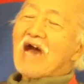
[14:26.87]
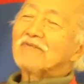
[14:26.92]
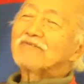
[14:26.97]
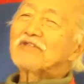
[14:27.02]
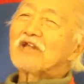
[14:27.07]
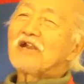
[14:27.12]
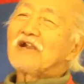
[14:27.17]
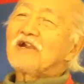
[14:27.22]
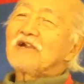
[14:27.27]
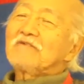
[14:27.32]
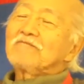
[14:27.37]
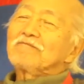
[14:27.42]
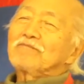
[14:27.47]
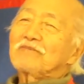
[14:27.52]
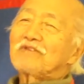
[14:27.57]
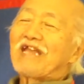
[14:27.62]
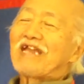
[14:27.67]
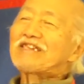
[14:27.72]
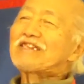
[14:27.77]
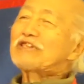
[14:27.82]
After
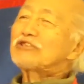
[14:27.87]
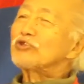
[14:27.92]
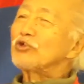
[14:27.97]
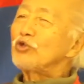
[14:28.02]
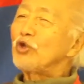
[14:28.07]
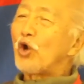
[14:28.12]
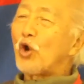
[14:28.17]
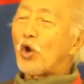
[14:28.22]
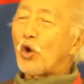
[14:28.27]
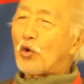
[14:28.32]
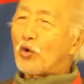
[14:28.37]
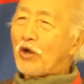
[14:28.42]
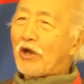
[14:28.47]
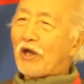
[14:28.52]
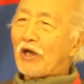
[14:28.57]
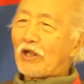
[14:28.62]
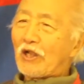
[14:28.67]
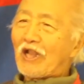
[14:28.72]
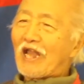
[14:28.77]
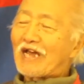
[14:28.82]
getting to know
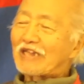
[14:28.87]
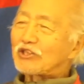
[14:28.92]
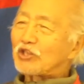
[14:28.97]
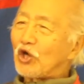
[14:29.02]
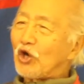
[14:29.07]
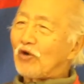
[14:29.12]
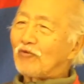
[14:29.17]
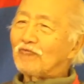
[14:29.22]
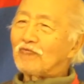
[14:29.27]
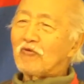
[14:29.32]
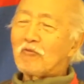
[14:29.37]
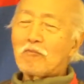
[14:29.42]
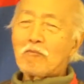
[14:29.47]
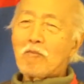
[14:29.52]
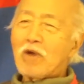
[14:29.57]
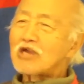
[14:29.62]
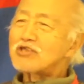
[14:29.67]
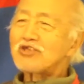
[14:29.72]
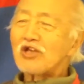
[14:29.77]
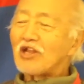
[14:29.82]
a lot of
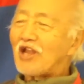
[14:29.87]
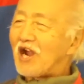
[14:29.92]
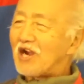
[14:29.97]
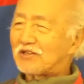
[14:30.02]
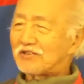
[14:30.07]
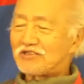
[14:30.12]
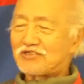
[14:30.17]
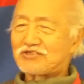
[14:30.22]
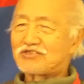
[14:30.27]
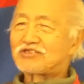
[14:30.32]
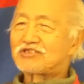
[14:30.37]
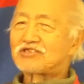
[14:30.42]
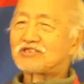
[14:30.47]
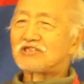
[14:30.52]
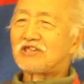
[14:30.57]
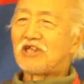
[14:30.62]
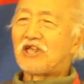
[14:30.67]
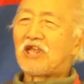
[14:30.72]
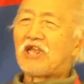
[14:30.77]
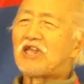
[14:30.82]
martial artists
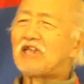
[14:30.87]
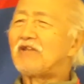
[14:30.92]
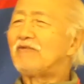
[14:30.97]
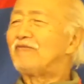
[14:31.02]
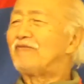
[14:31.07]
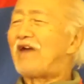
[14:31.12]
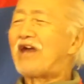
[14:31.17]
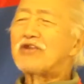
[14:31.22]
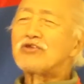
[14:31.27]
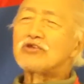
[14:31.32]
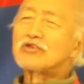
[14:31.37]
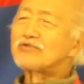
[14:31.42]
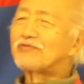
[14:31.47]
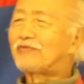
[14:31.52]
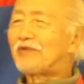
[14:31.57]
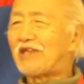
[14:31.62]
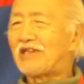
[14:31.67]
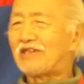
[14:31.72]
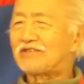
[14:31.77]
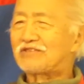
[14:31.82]
in various
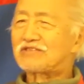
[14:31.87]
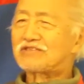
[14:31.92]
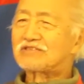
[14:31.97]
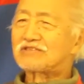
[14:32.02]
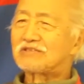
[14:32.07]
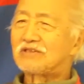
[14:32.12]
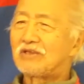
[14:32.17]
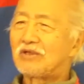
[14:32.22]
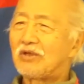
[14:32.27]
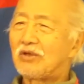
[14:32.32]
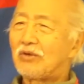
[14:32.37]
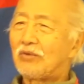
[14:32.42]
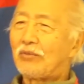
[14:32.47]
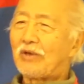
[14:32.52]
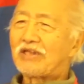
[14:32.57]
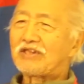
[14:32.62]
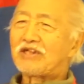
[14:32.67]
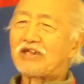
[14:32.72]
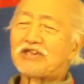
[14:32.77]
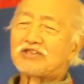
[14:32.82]
fields,
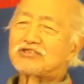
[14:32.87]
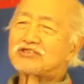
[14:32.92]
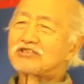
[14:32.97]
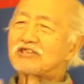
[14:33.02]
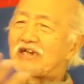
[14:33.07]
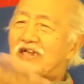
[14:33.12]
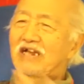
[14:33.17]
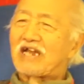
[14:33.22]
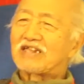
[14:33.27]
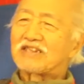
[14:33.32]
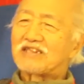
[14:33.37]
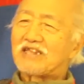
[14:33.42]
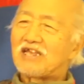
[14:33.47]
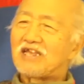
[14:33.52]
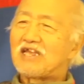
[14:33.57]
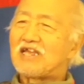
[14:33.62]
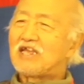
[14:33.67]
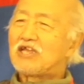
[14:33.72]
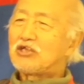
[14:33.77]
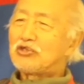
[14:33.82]
whether it's
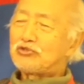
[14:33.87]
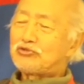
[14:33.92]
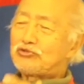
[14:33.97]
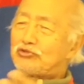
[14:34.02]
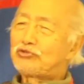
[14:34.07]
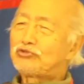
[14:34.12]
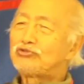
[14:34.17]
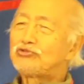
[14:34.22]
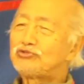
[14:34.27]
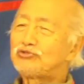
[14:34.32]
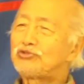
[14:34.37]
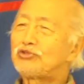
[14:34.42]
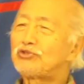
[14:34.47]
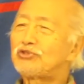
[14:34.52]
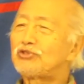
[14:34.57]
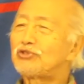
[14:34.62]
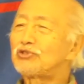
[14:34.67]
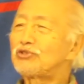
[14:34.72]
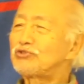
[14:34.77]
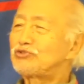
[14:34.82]
karate,
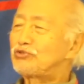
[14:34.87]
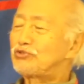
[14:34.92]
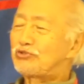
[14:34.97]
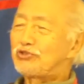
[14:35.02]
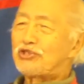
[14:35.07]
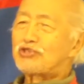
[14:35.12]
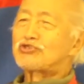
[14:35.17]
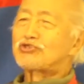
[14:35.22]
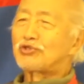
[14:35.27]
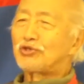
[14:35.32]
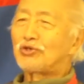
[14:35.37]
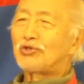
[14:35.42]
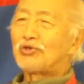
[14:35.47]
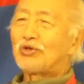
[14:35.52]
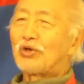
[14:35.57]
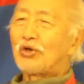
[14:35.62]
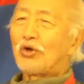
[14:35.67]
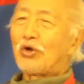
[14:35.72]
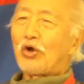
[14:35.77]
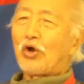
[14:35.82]
judo, jiu-jitsu,
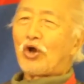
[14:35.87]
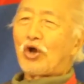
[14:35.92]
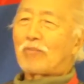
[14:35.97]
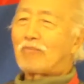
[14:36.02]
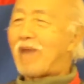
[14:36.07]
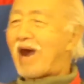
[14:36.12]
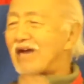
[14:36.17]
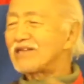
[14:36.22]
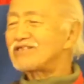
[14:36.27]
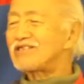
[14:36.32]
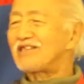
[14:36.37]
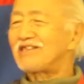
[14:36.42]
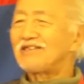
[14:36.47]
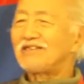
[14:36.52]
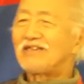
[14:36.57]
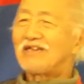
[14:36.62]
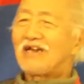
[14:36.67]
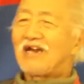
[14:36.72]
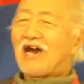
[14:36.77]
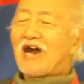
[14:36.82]
or
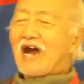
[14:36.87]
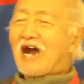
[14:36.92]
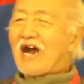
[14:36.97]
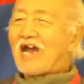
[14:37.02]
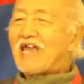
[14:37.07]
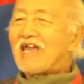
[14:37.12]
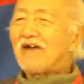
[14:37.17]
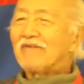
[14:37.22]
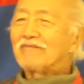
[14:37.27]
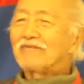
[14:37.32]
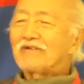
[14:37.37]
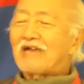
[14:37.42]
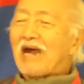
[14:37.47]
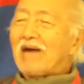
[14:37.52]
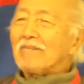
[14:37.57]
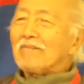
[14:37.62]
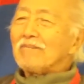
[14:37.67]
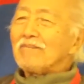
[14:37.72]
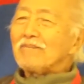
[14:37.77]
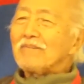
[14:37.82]
boxing, I have
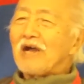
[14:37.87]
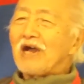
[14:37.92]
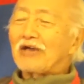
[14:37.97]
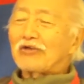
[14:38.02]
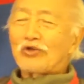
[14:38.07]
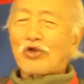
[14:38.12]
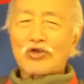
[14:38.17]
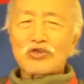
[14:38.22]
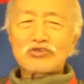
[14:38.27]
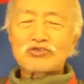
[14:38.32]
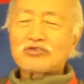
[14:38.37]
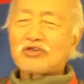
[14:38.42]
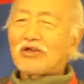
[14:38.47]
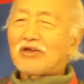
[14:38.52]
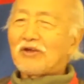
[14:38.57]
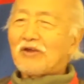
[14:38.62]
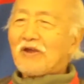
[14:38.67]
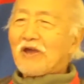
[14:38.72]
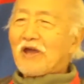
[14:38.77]
come across